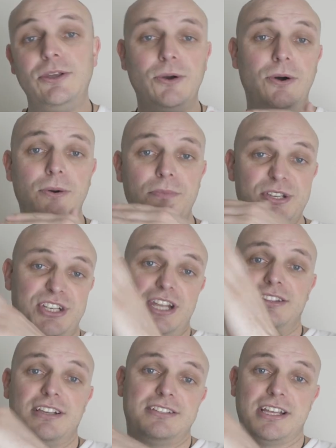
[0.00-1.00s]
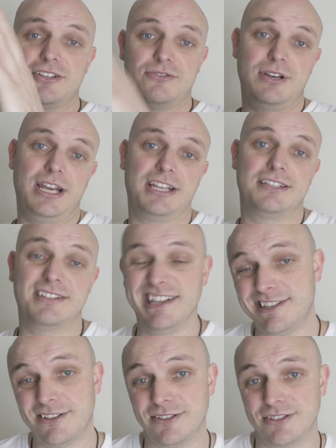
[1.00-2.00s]
your magentas doesn't really
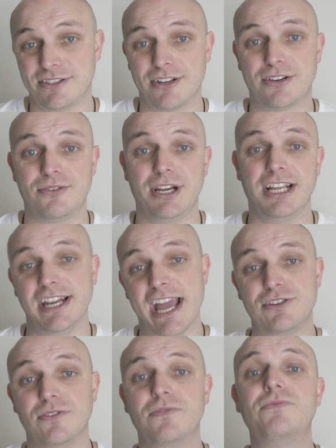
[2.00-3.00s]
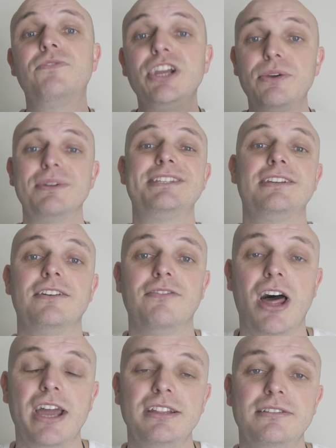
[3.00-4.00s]
exist because it's not really an actual frequency of
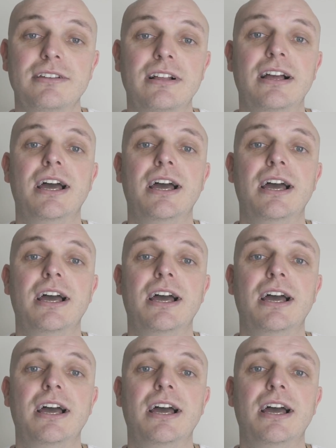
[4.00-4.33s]
light,